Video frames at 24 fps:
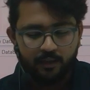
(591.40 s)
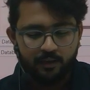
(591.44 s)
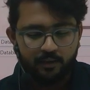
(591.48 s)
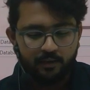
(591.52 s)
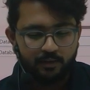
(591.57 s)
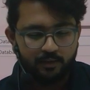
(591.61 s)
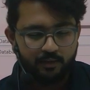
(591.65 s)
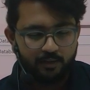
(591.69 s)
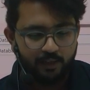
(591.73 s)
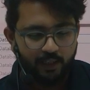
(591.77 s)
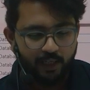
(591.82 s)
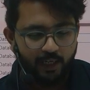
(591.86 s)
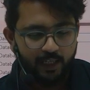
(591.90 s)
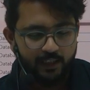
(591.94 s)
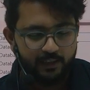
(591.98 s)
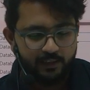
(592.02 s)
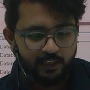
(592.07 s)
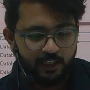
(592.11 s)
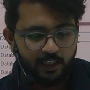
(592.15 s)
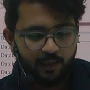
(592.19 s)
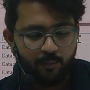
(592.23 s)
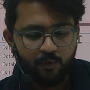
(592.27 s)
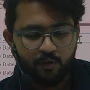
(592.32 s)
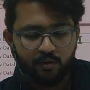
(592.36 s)
They're asking
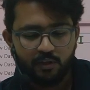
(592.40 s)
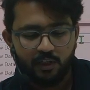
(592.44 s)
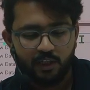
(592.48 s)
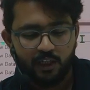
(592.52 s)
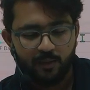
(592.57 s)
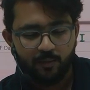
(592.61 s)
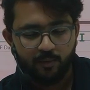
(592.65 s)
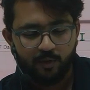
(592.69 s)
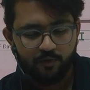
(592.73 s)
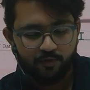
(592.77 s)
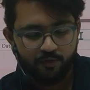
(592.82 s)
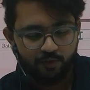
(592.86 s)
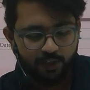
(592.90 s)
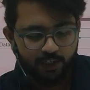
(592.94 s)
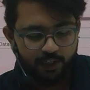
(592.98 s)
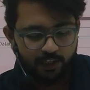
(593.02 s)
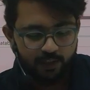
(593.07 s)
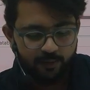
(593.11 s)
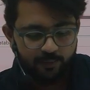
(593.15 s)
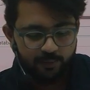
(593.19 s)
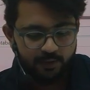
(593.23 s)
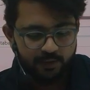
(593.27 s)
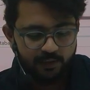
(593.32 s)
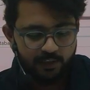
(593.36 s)
about the name of your
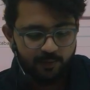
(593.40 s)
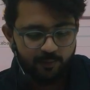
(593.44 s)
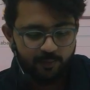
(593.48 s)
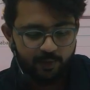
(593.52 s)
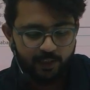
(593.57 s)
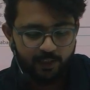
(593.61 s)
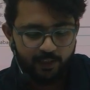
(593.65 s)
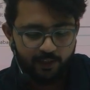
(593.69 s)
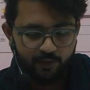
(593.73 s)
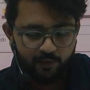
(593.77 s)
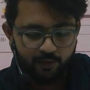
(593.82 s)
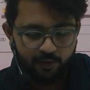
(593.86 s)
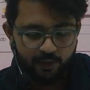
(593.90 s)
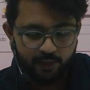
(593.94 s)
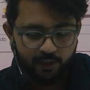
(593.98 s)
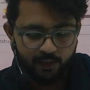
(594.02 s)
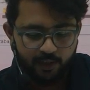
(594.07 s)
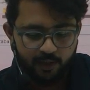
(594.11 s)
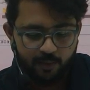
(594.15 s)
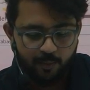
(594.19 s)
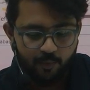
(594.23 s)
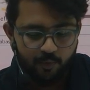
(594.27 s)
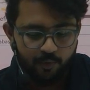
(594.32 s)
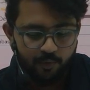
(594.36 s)
database. I am writing only
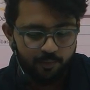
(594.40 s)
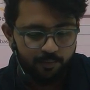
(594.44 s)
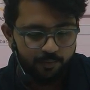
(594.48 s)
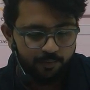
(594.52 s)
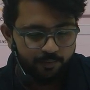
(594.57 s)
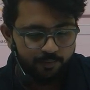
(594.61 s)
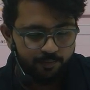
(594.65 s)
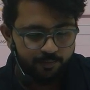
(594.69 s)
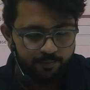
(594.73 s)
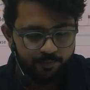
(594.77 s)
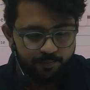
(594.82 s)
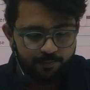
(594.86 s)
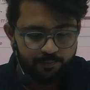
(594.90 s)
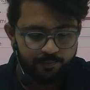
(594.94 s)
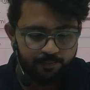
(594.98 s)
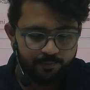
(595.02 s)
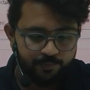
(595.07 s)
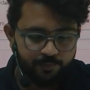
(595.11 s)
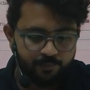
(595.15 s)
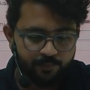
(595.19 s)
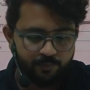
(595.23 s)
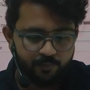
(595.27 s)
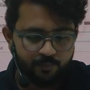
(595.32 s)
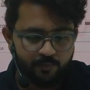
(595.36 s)
demo.
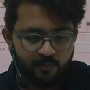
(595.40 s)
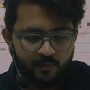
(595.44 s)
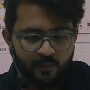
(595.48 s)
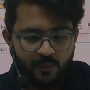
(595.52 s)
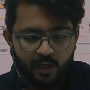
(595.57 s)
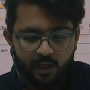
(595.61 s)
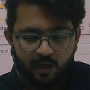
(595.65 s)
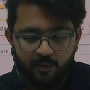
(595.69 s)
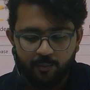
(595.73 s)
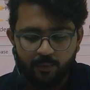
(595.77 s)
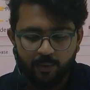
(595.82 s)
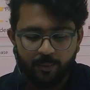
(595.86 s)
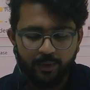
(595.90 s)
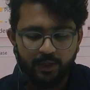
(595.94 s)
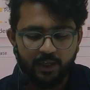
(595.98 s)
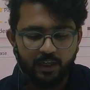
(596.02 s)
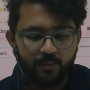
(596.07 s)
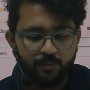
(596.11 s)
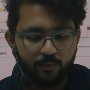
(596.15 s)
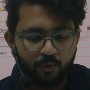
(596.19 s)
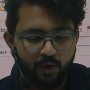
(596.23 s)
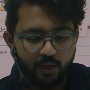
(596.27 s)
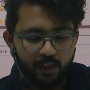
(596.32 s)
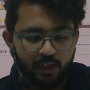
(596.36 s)
Maybe
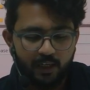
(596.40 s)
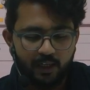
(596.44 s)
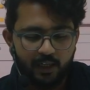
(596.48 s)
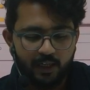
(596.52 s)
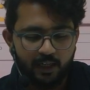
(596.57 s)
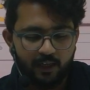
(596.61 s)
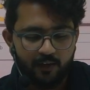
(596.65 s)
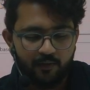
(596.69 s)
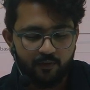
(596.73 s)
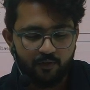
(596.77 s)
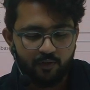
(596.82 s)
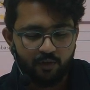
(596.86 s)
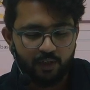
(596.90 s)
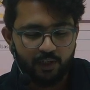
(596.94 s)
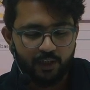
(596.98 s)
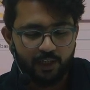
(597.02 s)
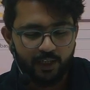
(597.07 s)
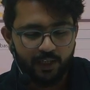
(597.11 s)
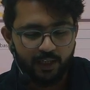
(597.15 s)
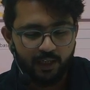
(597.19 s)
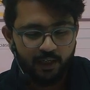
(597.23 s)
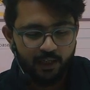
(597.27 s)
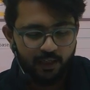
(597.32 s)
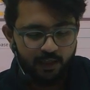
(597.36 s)
demo I have already.
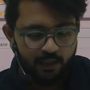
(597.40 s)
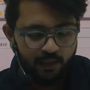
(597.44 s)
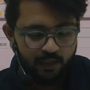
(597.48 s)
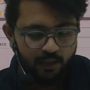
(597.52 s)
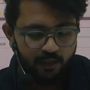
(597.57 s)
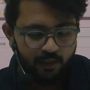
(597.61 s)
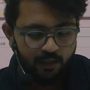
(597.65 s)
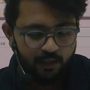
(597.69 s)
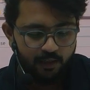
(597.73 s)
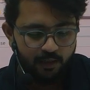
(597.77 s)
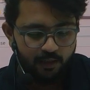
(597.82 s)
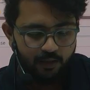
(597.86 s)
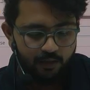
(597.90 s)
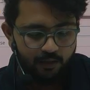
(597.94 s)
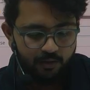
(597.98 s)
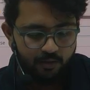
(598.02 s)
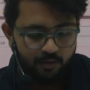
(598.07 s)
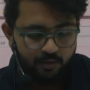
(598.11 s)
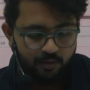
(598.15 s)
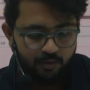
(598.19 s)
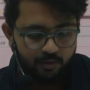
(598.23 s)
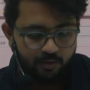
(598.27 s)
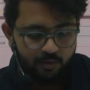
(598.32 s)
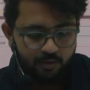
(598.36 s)

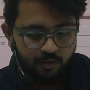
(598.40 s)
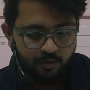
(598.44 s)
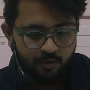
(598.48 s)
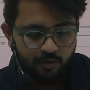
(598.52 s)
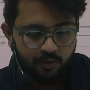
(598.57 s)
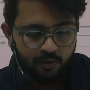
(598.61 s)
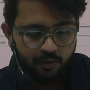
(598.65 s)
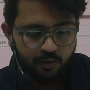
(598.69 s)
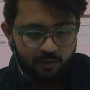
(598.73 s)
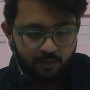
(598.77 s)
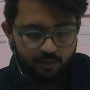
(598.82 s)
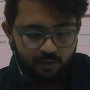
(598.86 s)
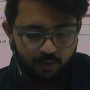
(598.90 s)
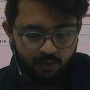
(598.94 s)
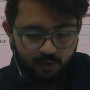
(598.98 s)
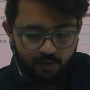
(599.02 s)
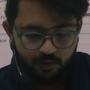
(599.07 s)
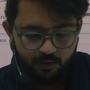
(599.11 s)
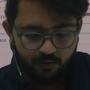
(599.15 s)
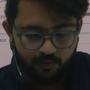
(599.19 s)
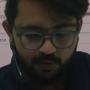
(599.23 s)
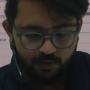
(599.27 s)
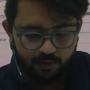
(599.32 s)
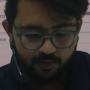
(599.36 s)
So
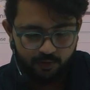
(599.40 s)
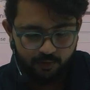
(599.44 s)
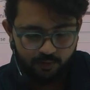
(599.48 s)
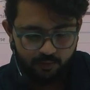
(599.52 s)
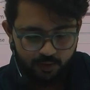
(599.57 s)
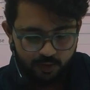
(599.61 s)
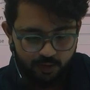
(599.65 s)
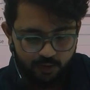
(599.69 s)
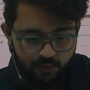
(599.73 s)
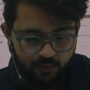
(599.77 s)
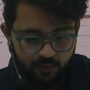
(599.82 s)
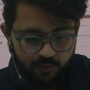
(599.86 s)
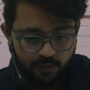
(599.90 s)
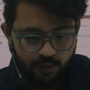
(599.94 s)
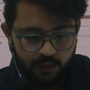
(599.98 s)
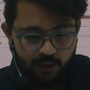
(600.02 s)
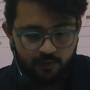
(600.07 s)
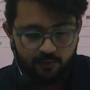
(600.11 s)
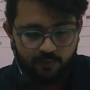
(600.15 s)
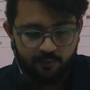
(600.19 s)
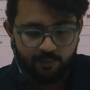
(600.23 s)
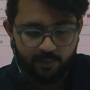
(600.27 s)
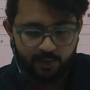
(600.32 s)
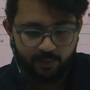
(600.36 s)
otherwise no, I don't have.
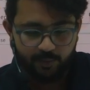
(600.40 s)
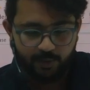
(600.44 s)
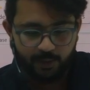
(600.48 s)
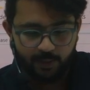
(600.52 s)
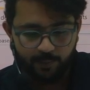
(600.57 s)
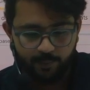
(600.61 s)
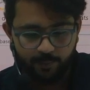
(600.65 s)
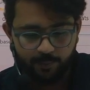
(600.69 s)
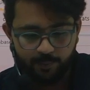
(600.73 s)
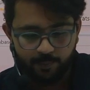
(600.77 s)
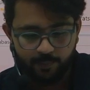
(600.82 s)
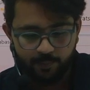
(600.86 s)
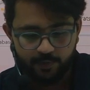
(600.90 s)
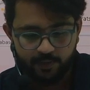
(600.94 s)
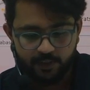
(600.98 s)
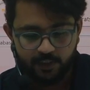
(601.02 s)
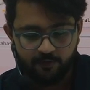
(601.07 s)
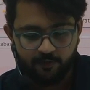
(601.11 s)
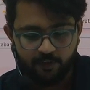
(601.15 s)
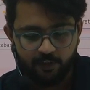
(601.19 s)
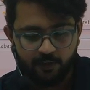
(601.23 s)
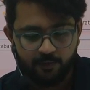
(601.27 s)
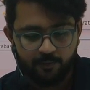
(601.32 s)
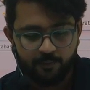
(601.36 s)
Maybe save
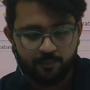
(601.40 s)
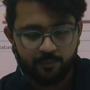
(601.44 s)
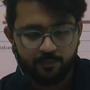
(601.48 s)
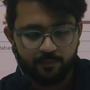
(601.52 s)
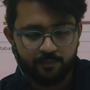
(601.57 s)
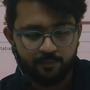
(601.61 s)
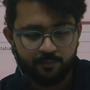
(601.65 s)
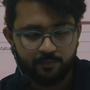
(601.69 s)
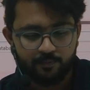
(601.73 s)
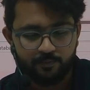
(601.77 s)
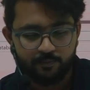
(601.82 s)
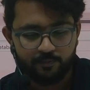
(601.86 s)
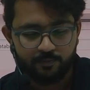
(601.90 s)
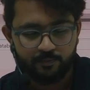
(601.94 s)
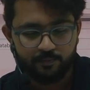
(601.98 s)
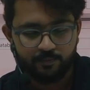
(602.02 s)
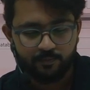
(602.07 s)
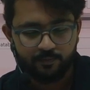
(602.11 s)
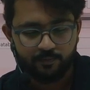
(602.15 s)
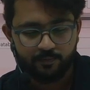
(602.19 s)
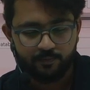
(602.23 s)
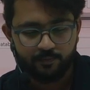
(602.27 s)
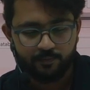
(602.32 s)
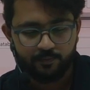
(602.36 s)
it.
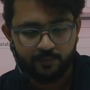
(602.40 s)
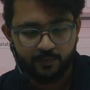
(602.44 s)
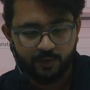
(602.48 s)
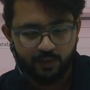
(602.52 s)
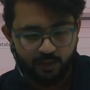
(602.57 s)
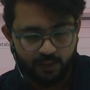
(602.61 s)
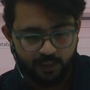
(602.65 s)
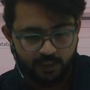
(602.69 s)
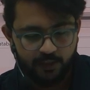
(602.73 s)
It is